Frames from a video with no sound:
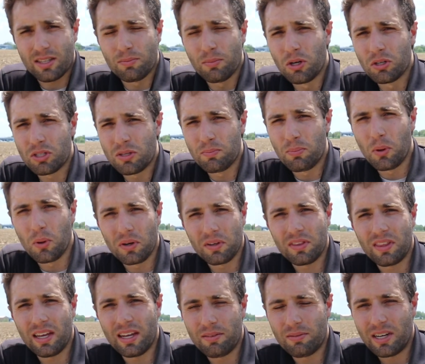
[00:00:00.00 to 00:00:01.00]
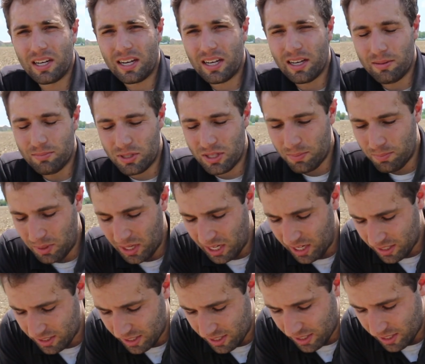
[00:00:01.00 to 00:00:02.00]
the most important thing when it comes to
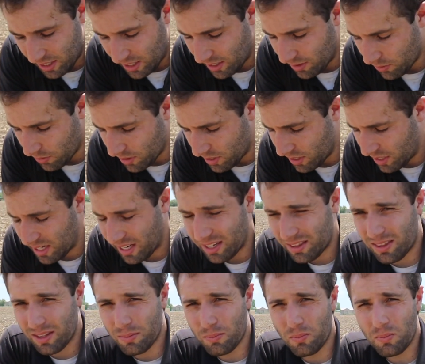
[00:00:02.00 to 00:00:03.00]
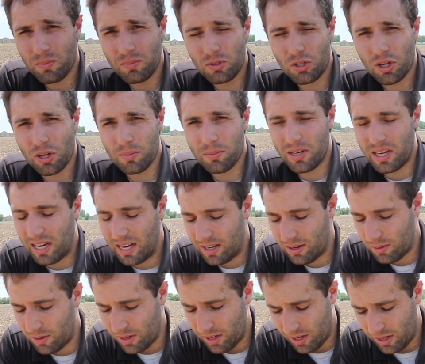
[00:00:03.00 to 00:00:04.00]
beans in order to get them
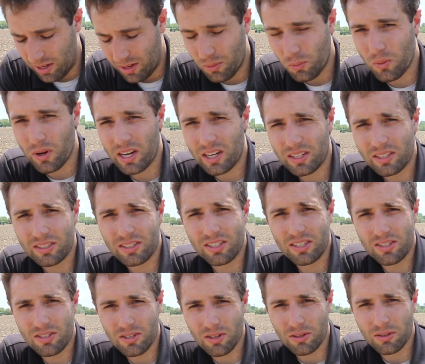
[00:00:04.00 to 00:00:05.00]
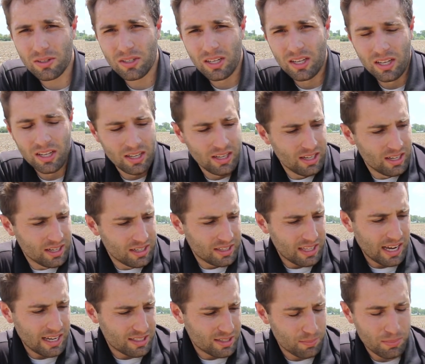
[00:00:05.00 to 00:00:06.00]
germinated well. So
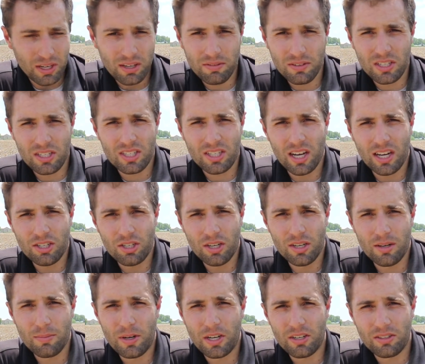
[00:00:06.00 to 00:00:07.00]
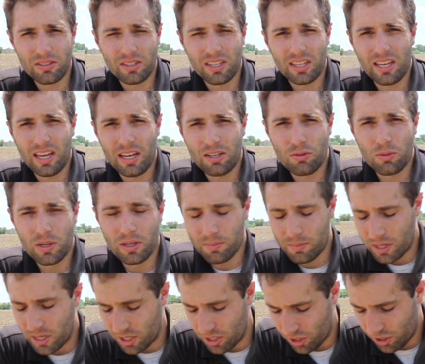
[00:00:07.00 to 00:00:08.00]
that's a bit of a discussion about gauge wheel
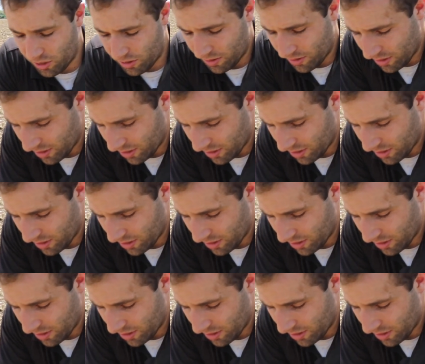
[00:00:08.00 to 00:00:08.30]
margin.